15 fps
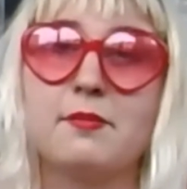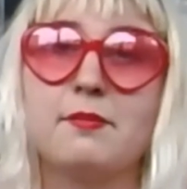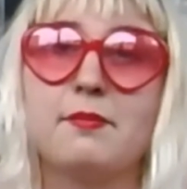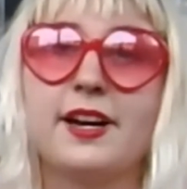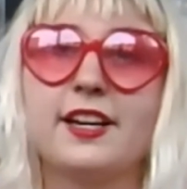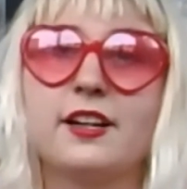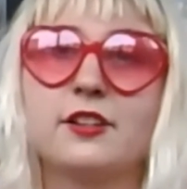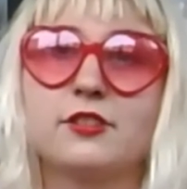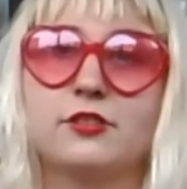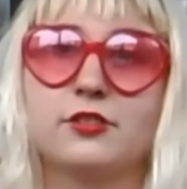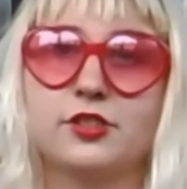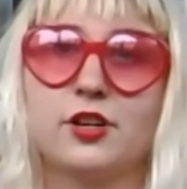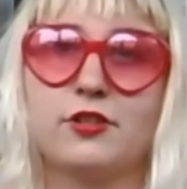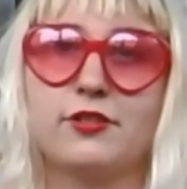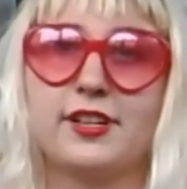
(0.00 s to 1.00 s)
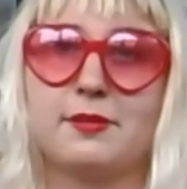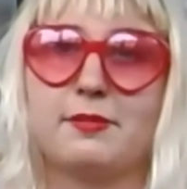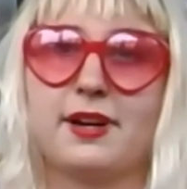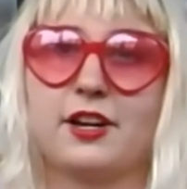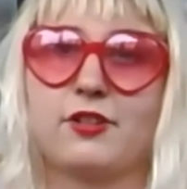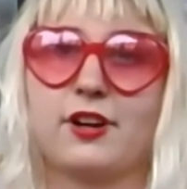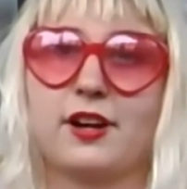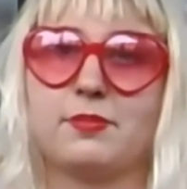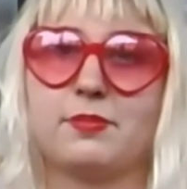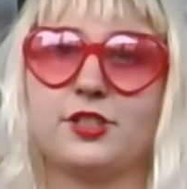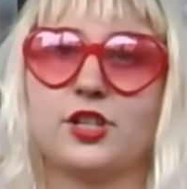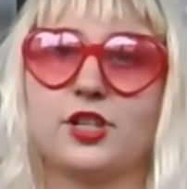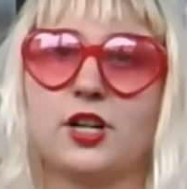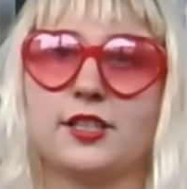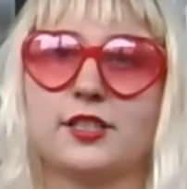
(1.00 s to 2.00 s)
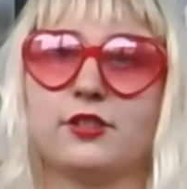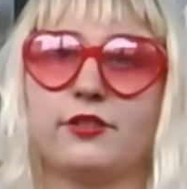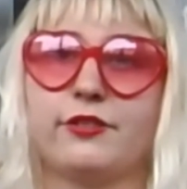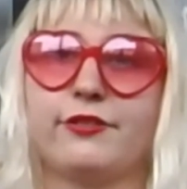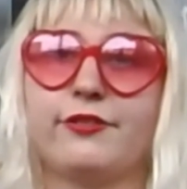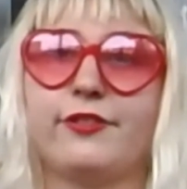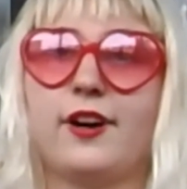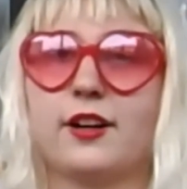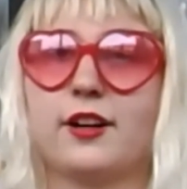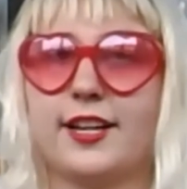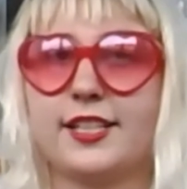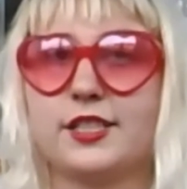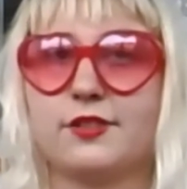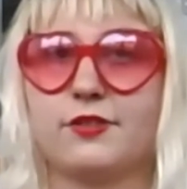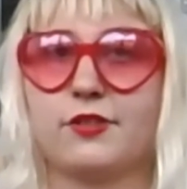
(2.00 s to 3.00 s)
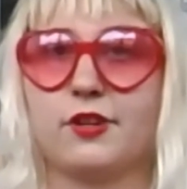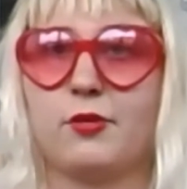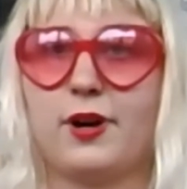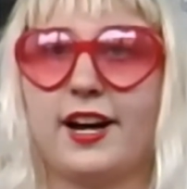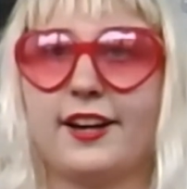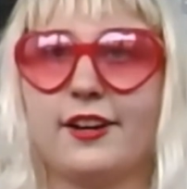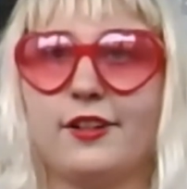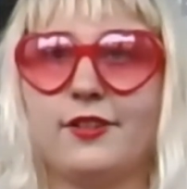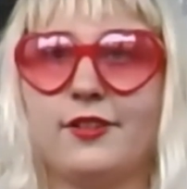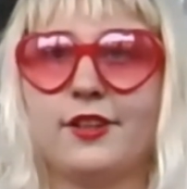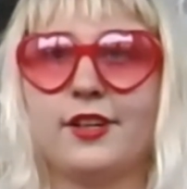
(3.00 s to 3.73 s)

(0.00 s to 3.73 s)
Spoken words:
My Uncle Tony and my Grandpa John sold fog lights for a while.